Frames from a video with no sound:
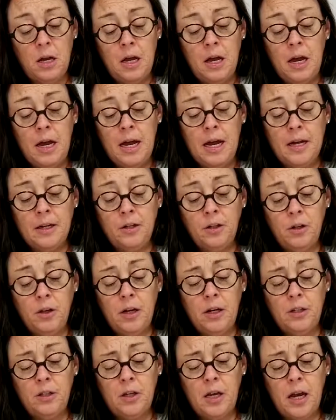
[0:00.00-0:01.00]

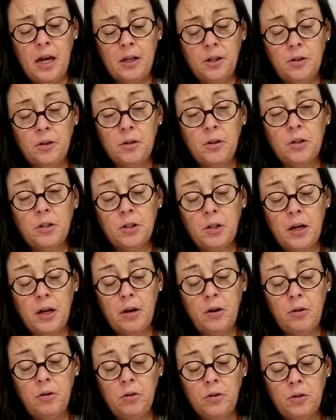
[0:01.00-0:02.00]
handling canceled
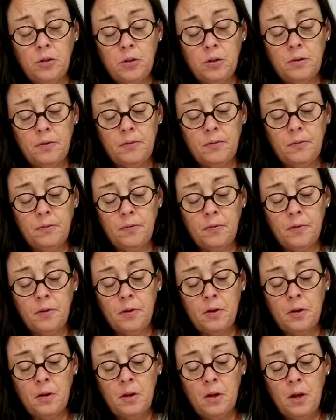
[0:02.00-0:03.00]
cycles,
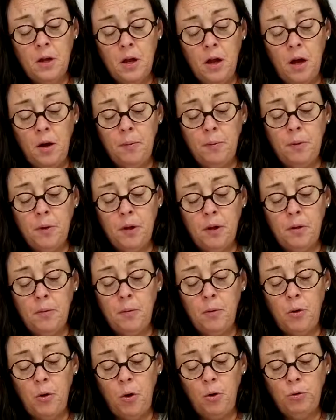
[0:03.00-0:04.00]

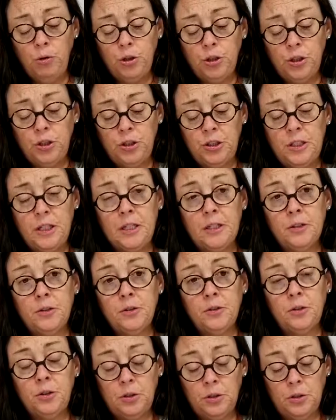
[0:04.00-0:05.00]
applicable OSHA
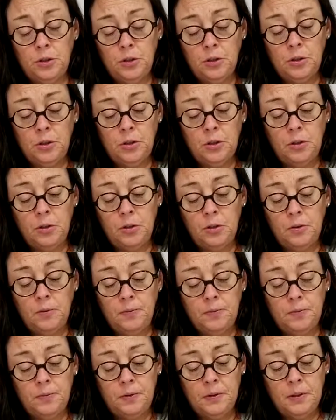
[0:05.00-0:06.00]
standards,
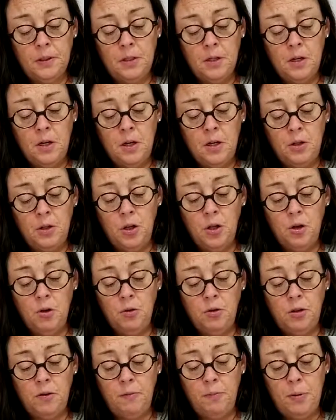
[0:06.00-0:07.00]
the
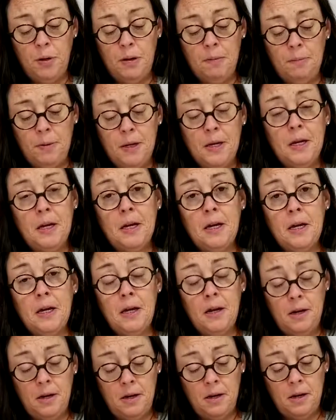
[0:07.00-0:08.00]
use of
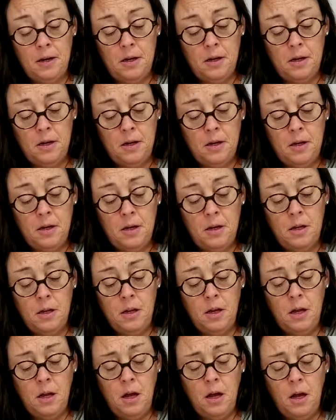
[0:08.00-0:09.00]
PPE,
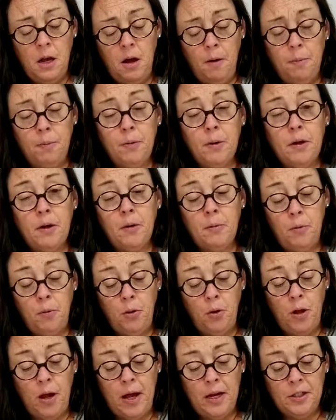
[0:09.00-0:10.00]

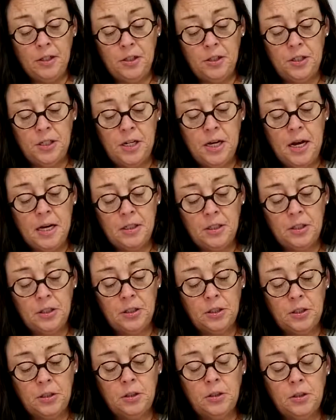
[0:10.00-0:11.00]
applicable
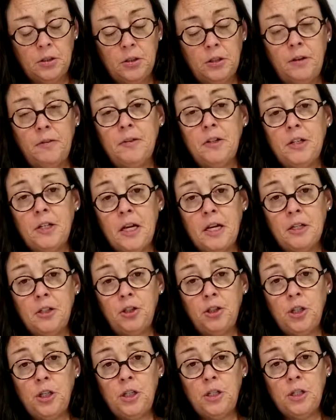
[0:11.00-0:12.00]
SDS, safety data
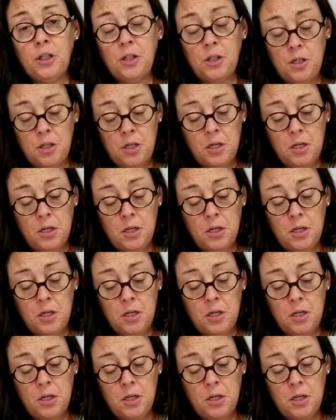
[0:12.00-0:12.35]
sheets,